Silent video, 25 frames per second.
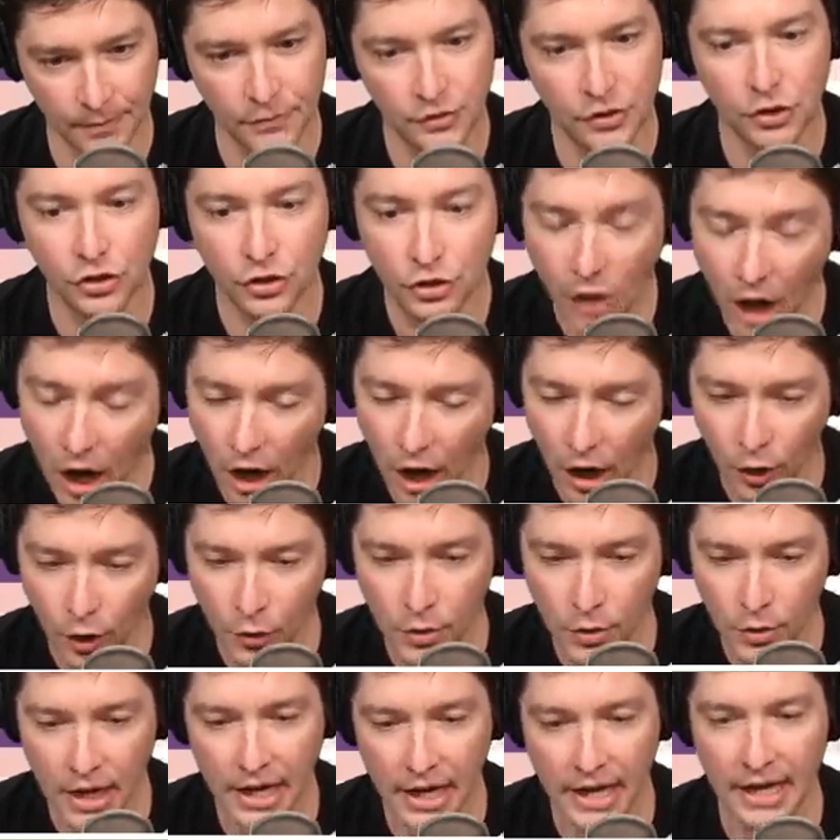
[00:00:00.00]

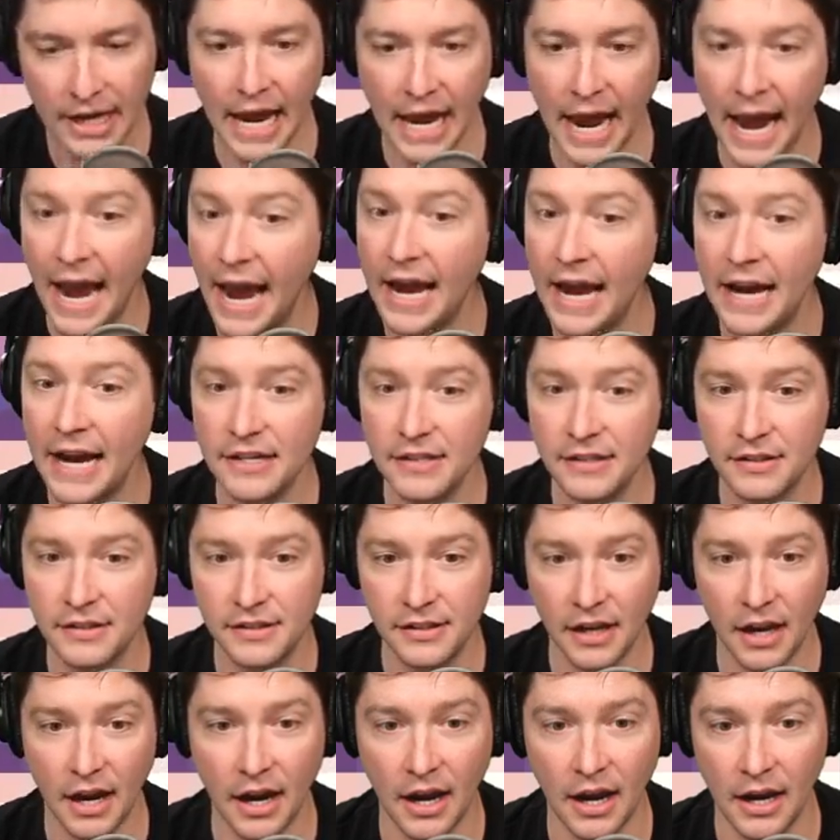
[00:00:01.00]
So it has,
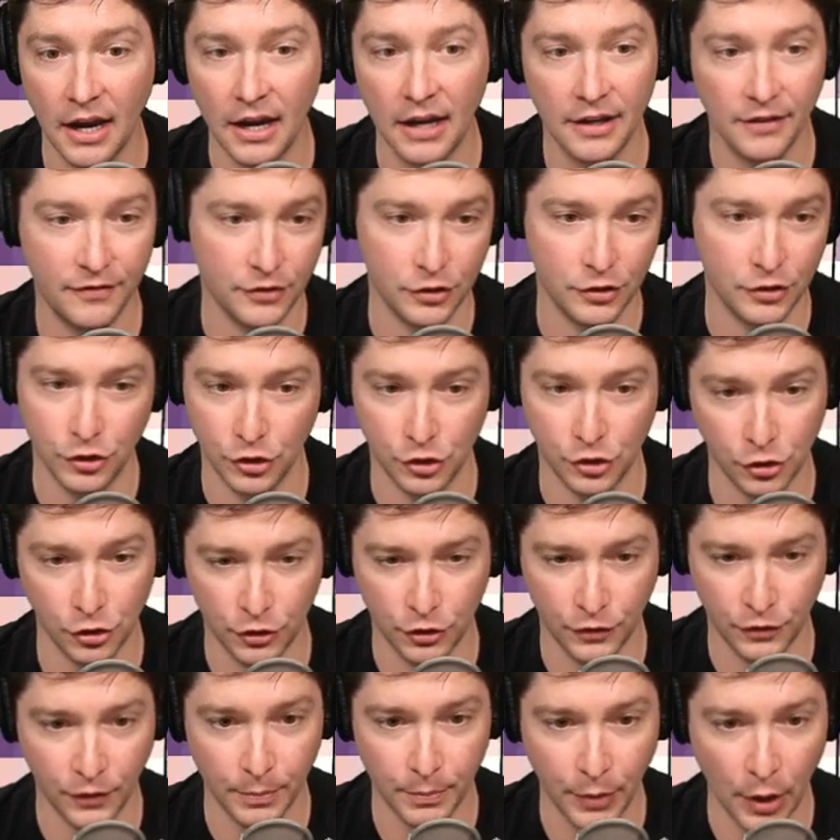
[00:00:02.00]
if you just search
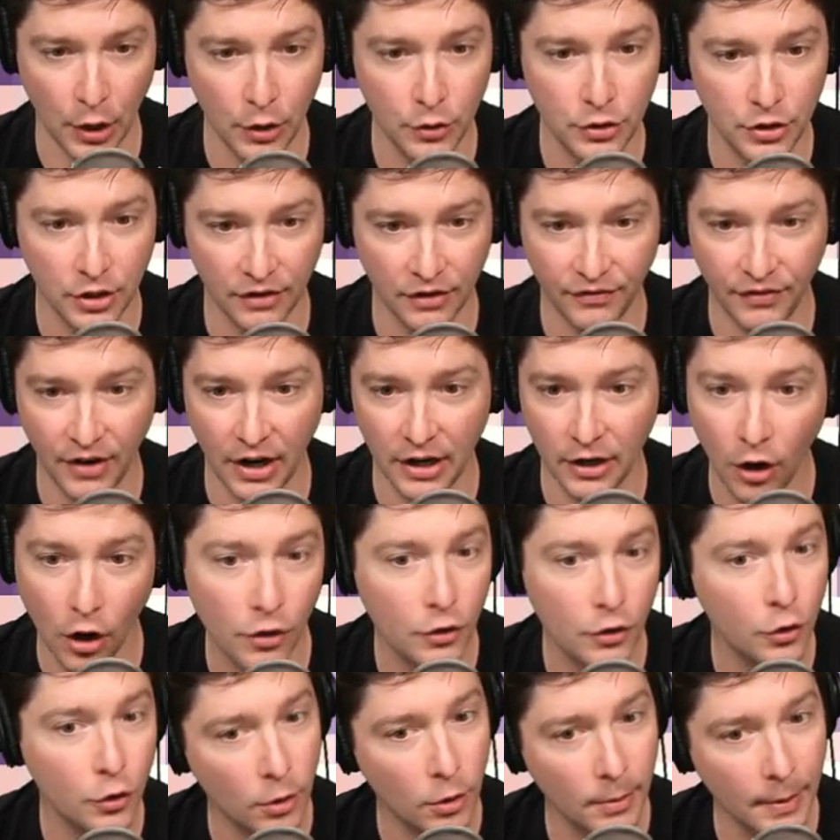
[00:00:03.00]
for boat, you can find all
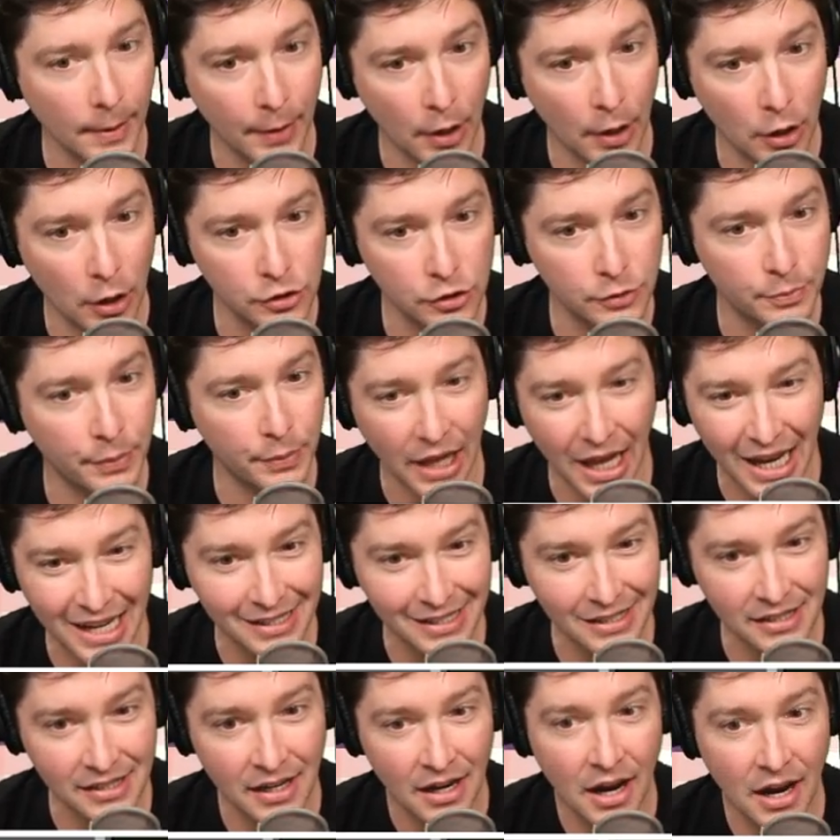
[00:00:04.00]
the normal boats
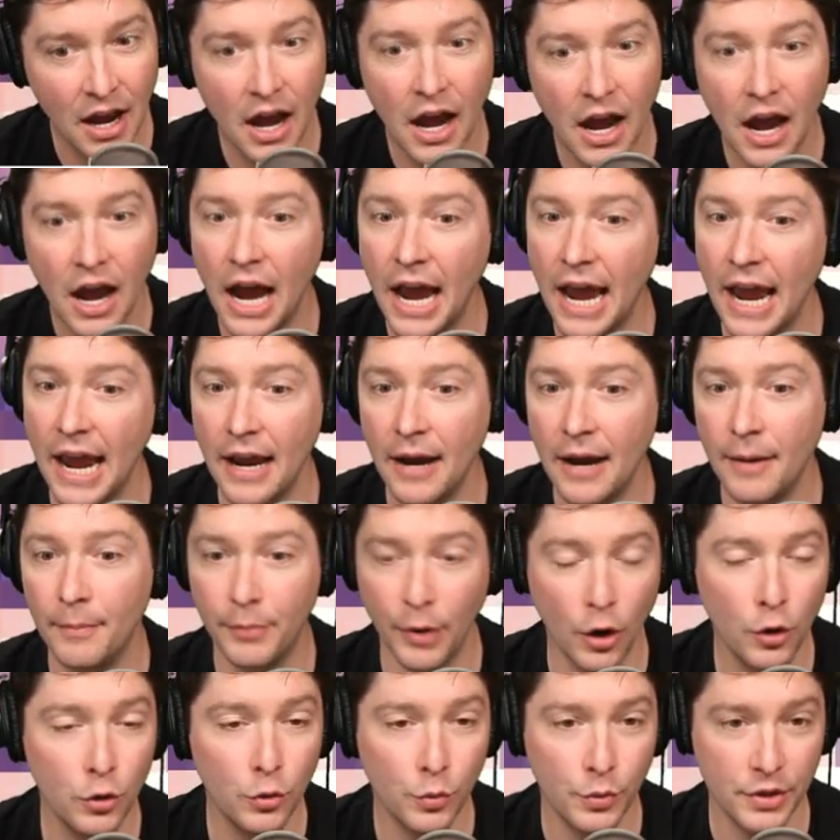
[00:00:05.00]
plus a
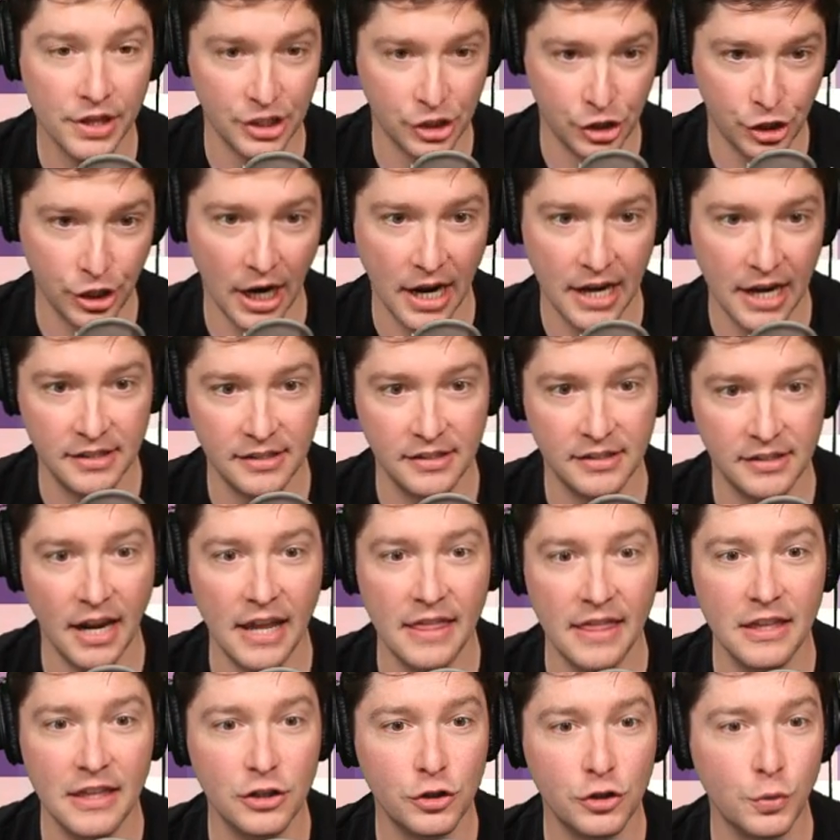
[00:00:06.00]
boat with a chest.
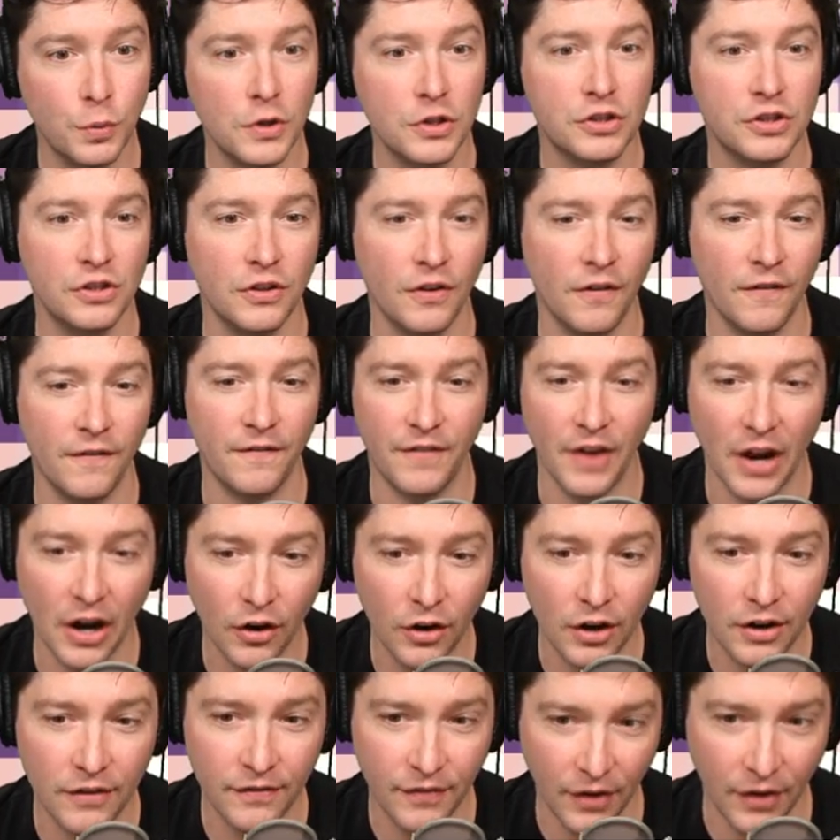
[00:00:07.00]
And this works
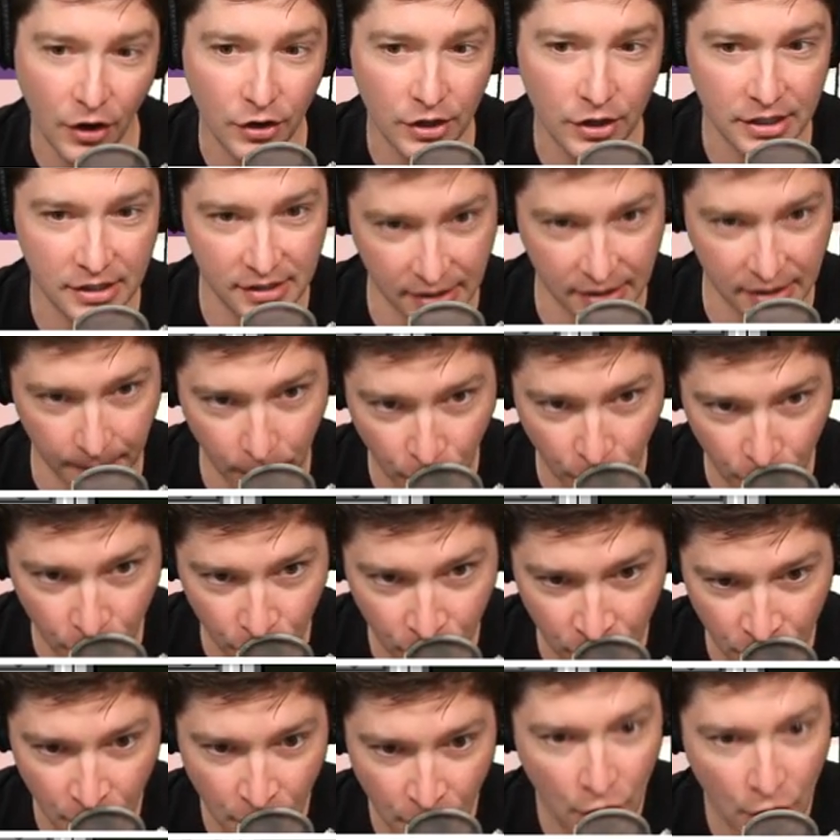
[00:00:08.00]
very, very
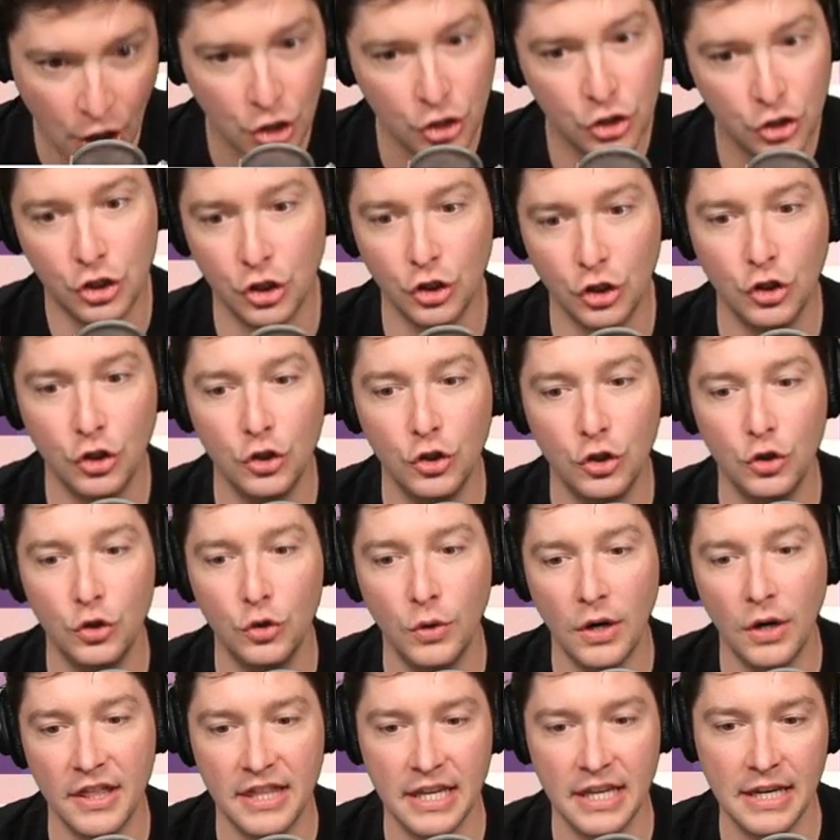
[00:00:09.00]
similar
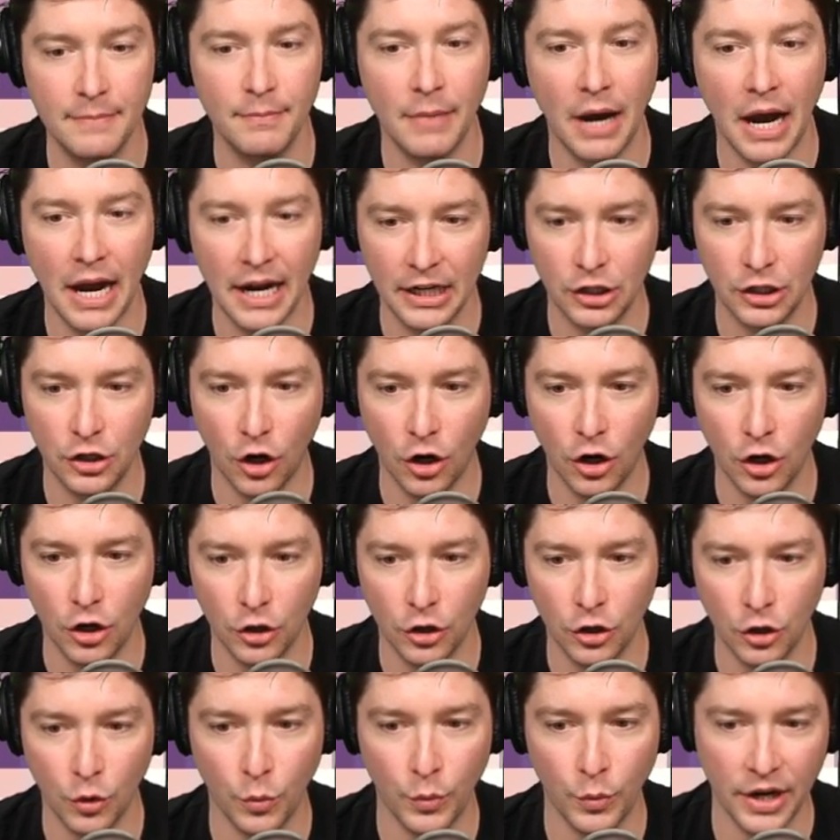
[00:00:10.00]
to the minecart
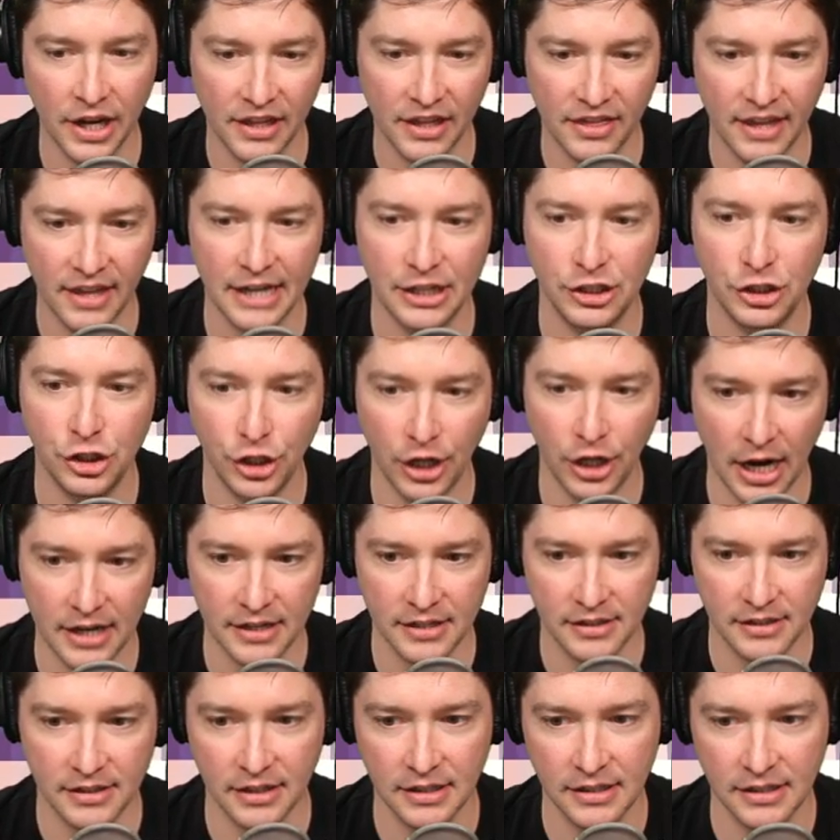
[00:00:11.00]
with a
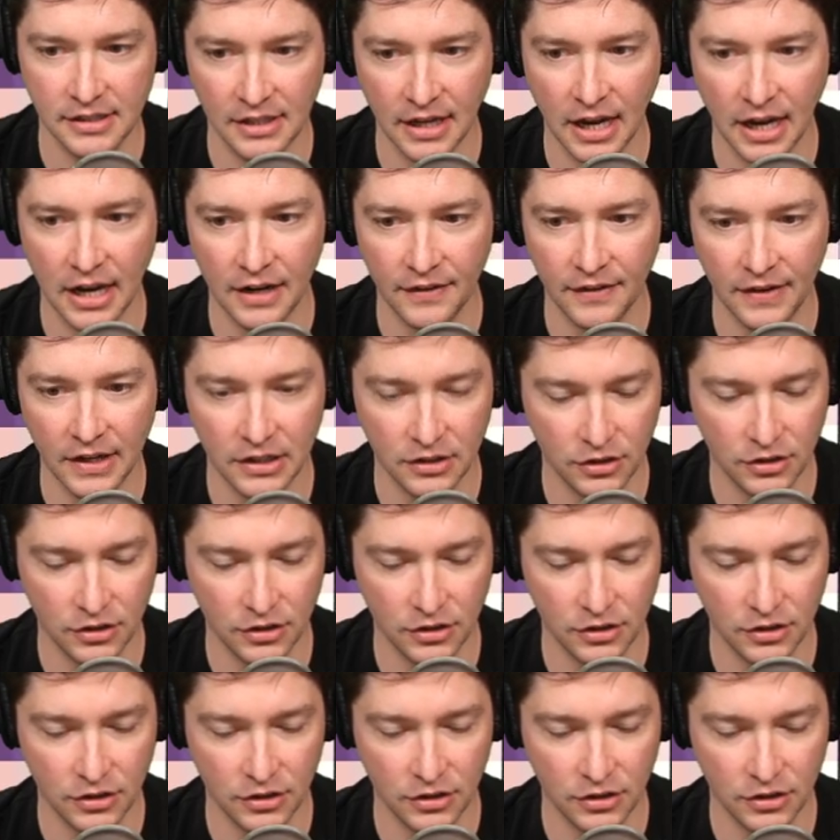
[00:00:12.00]
chest inside of it.